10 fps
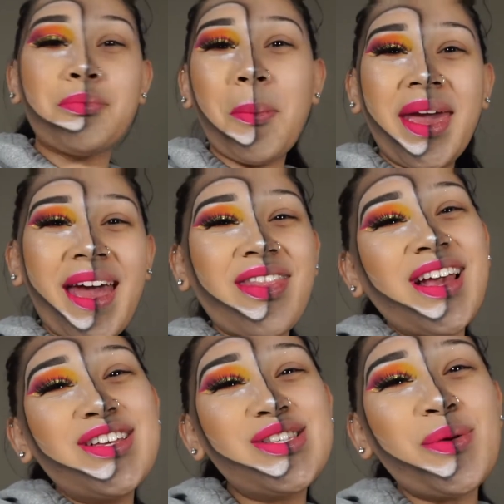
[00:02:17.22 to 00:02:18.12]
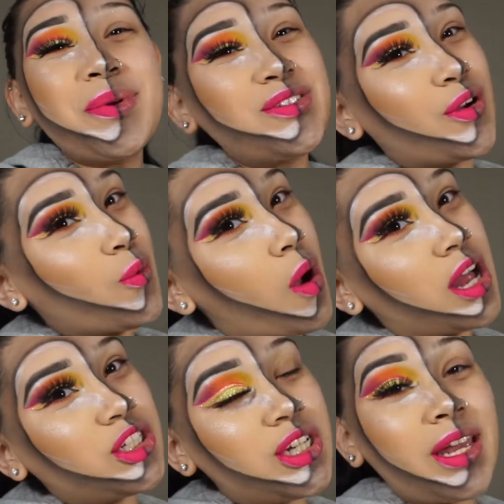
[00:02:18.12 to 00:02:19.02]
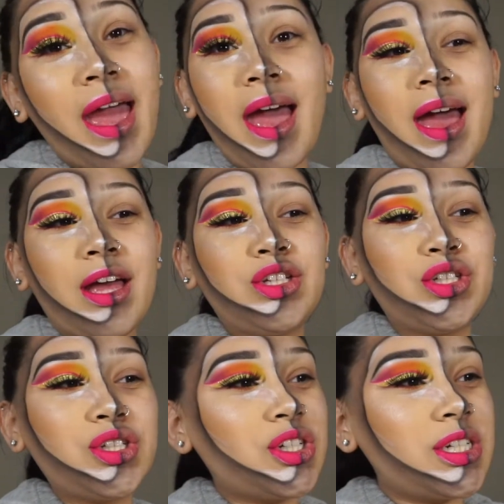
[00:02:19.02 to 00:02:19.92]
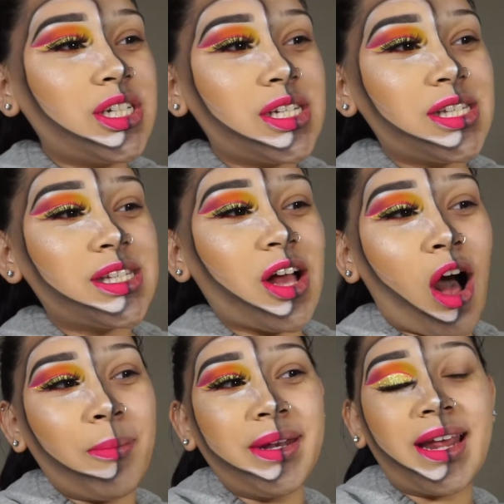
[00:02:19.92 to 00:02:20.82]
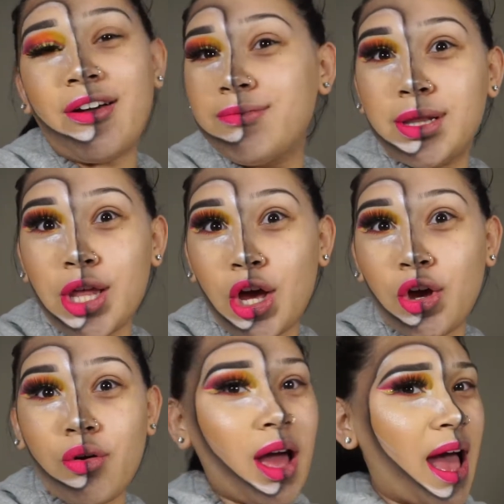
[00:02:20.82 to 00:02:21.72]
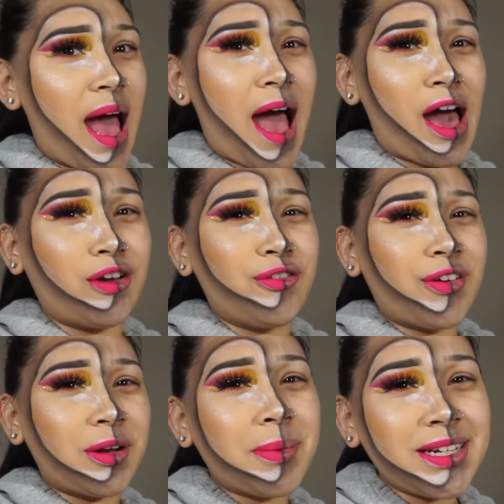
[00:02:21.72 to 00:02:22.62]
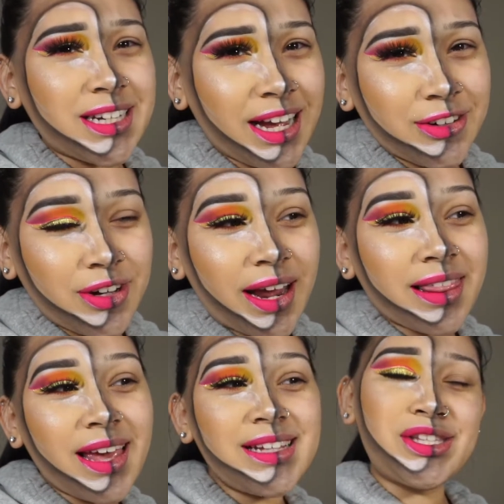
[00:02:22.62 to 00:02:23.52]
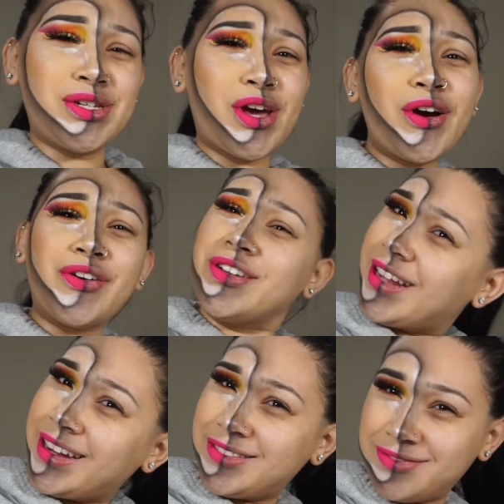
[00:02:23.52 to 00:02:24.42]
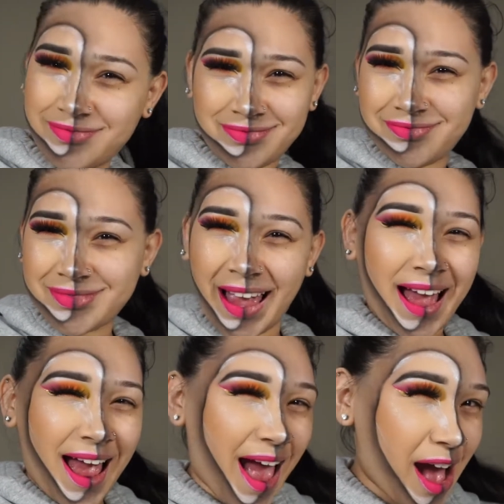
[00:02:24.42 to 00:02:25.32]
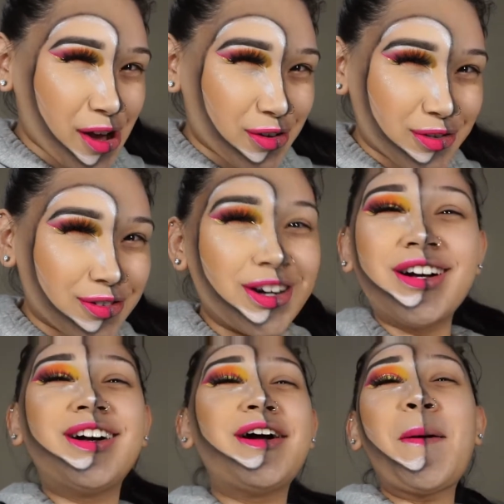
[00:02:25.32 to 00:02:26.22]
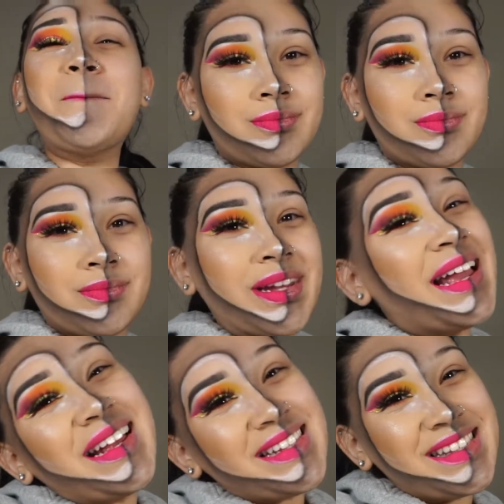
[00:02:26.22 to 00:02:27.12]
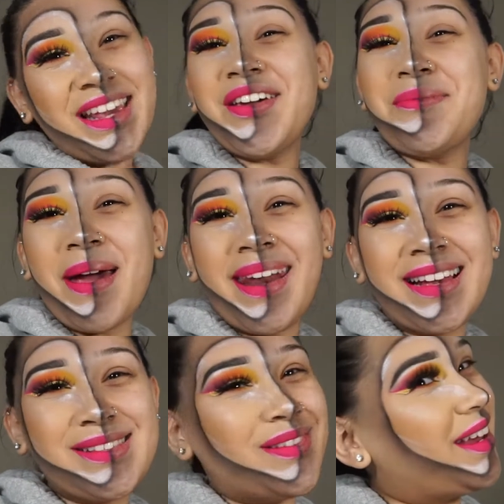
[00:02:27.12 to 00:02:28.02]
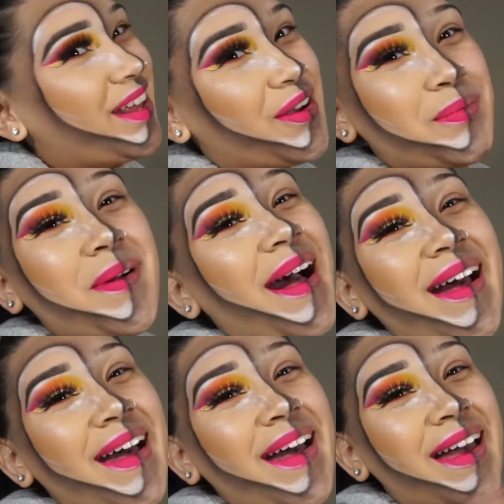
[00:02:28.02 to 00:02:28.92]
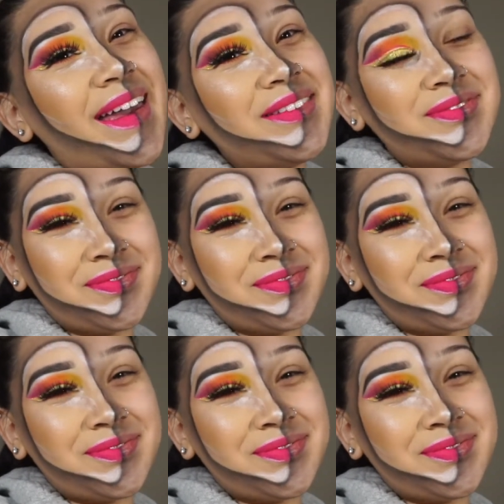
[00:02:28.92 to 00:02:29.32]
Thank you so much for watching, and you should just comment down below how you found my channel. I'd like to know, like, how. See you in my next video. Bye.